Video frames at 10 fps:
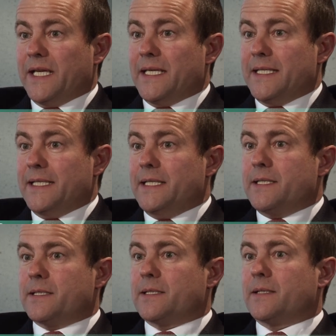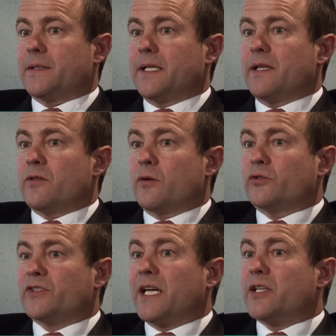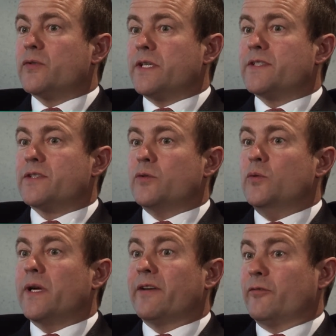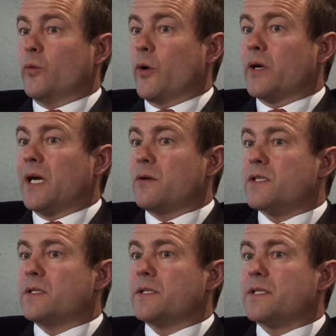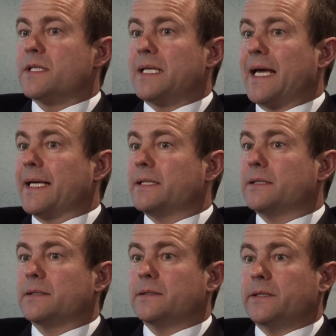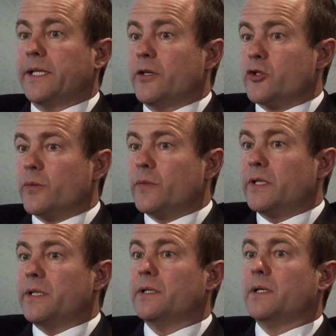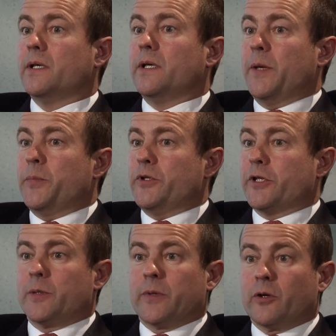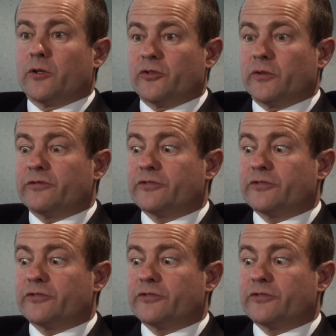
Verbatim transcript: indeed uh, in those countries who have work councils, like uh, in Germany in particular, but also in